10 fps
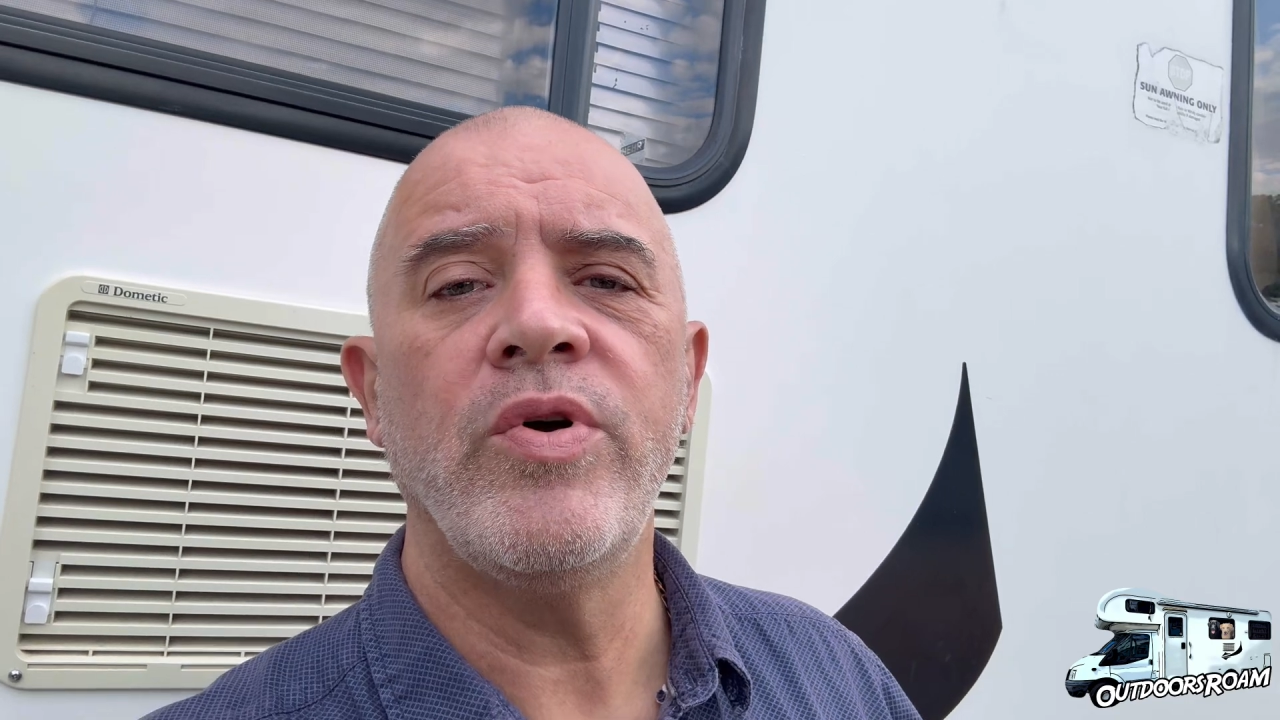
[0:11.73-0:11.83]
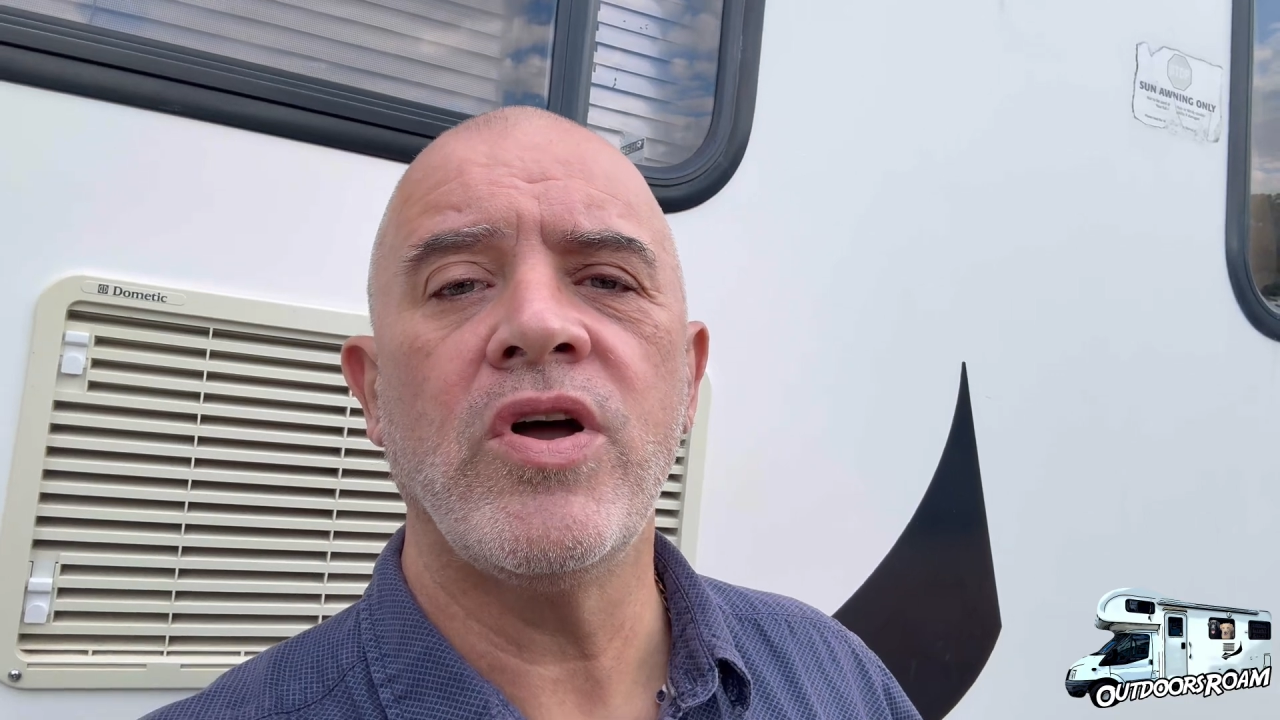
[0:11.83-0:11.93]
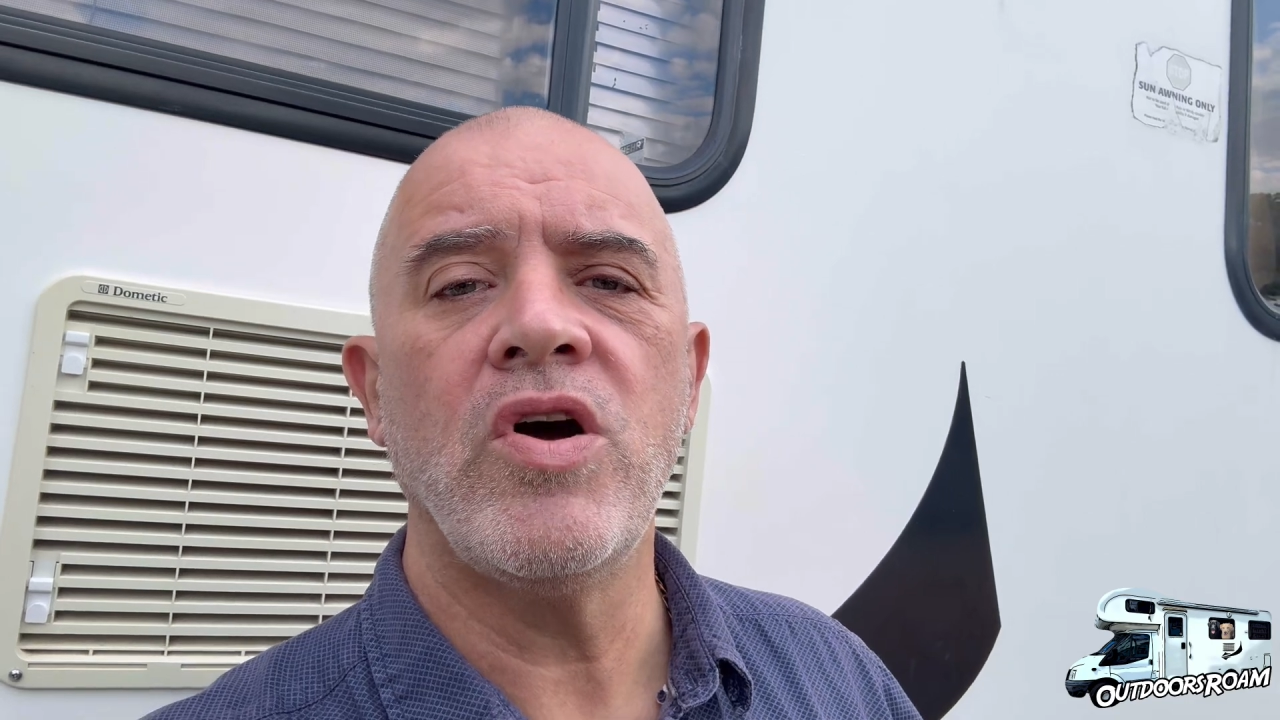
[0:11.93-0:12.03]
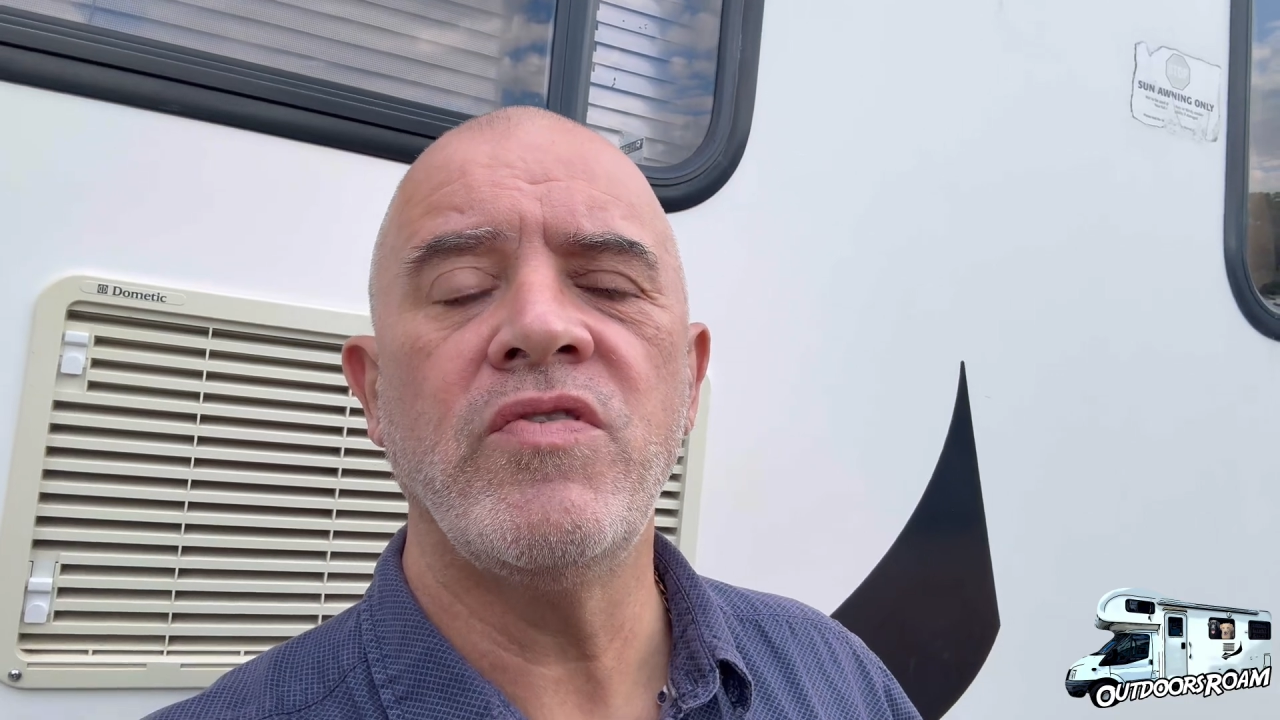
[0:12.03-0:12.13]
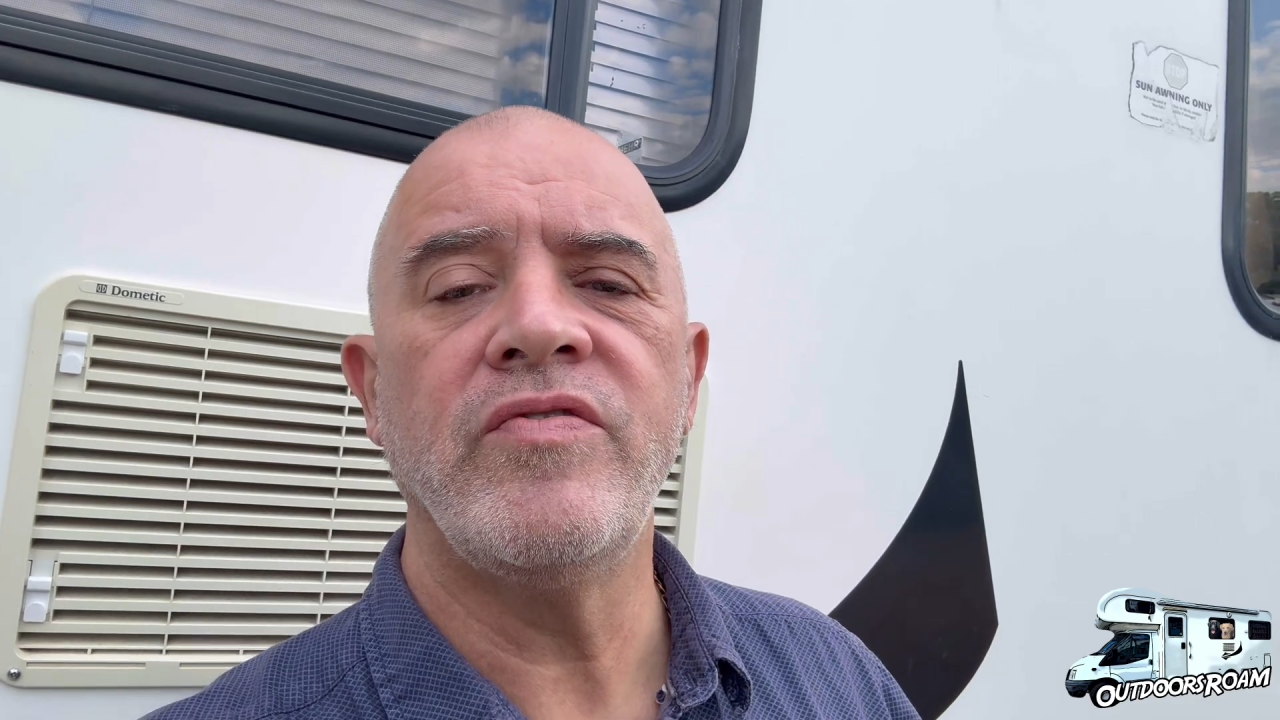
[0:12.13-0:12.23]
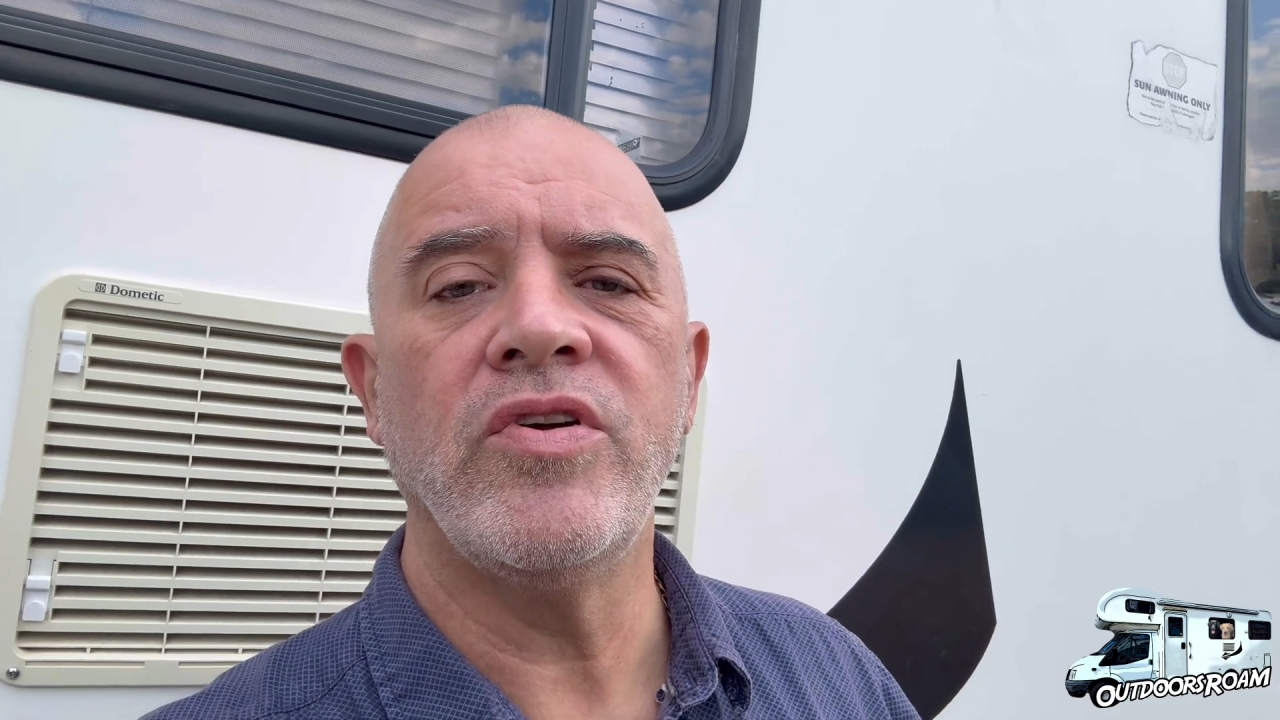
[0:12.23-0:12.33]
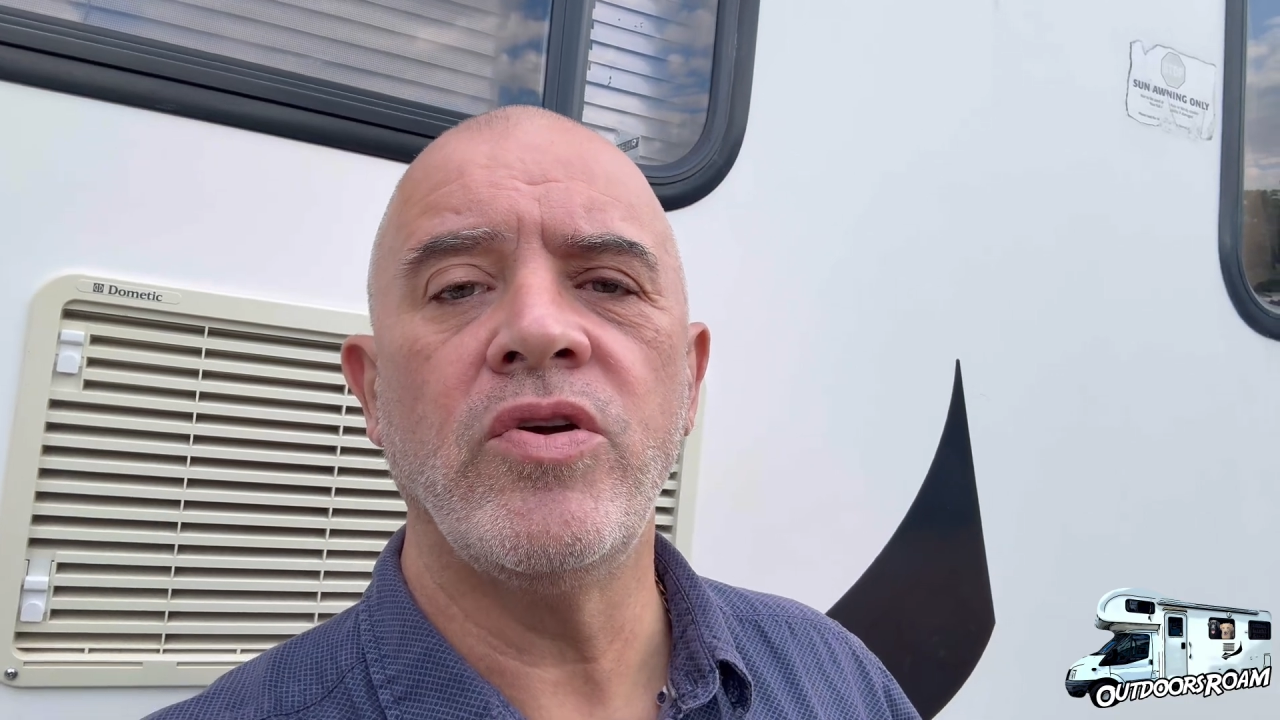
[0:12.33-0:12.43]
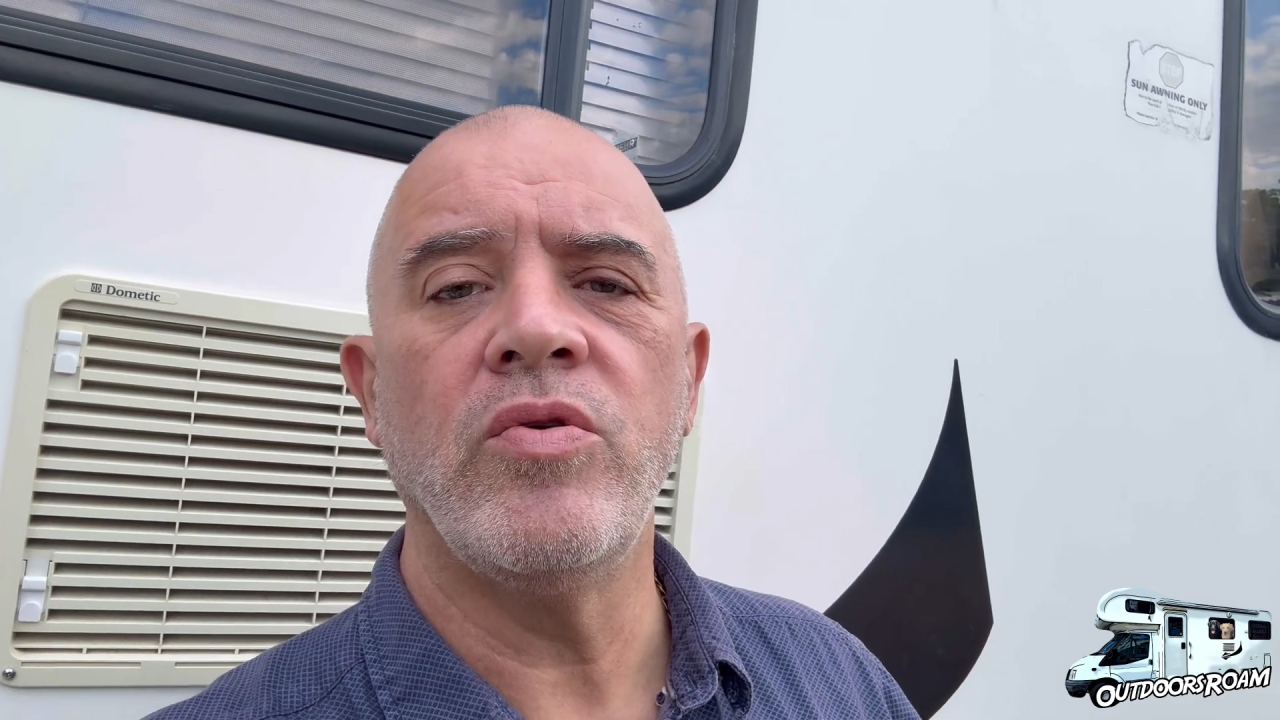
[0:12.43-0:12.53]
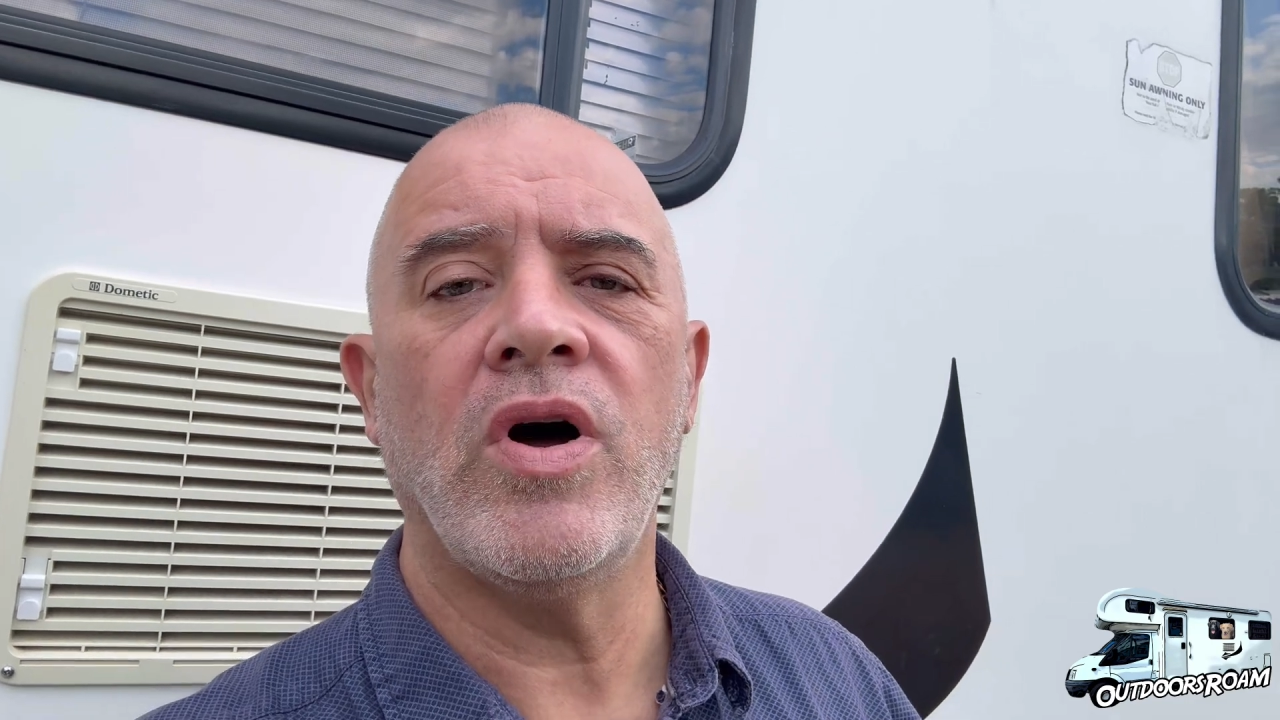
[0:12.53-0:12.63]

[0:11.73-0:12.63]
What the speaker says: overview